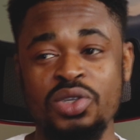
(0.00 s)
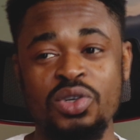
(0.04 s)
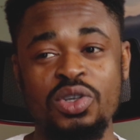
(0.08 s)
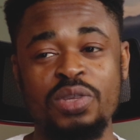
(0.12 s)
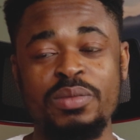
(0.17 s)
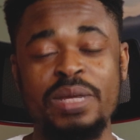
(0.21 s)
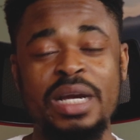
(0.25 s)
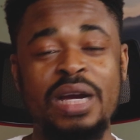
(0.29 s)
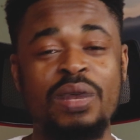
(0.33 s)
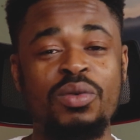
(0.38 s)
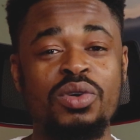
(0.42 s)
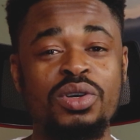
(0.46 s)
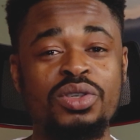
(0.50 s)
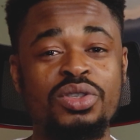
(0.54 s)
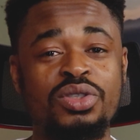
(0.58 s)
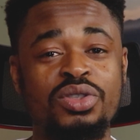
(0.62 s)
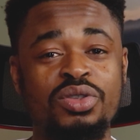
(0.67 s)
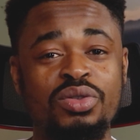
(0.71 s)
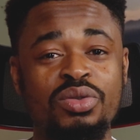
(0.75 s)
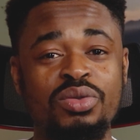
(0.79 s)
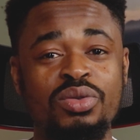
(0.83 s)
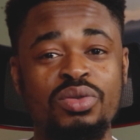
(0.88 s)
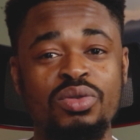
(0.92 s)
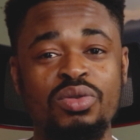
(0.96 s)
So you might want
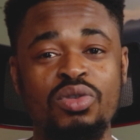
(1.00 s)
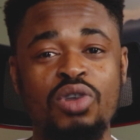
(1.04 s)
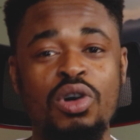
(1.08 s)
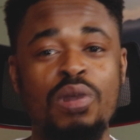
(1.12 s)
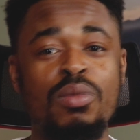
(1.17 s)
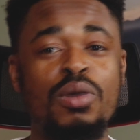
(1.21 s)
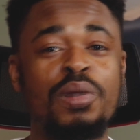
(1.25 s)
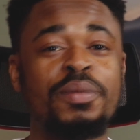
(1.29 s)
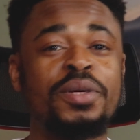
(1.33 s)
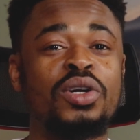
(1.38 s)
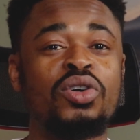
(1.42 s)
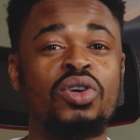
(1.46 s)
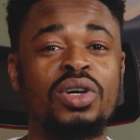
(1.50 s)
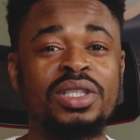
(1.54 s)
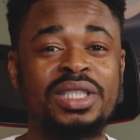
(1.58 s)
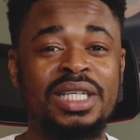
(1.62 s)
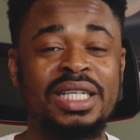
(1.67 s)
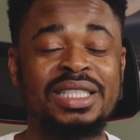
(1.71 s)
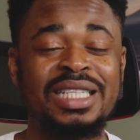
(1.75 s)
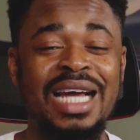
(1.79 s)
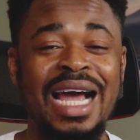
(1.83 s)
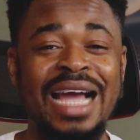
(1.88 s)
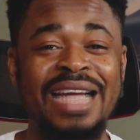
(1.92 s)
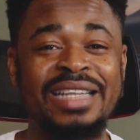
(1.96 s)
to come up with
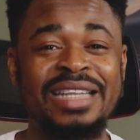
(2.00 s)
content